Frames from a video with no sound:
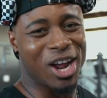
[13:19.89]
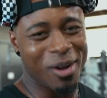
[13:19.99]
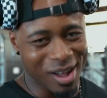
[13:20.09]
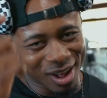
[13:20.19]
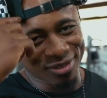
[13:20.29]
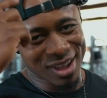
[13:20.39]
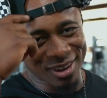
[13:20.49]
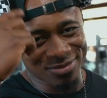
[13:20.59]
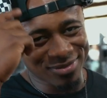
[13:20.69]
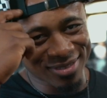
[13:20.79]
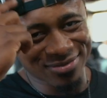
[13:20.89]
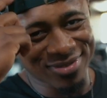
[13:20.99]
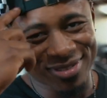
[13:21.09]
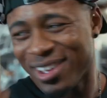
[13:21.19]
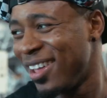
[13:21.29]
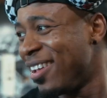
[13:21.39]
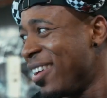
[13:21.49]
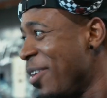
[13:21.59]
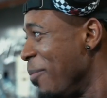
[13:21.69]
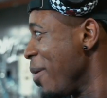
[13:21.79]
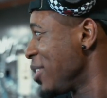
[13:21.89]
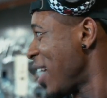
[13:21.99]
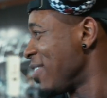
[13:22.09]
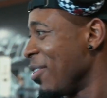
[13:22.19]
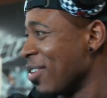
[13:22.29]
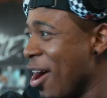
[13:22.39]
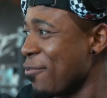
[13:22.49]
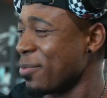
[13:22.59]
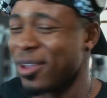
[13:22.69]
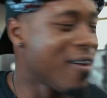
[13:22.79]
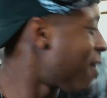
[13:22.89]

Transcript: I'll, I'll, I'll Maybe I should have someone count for me.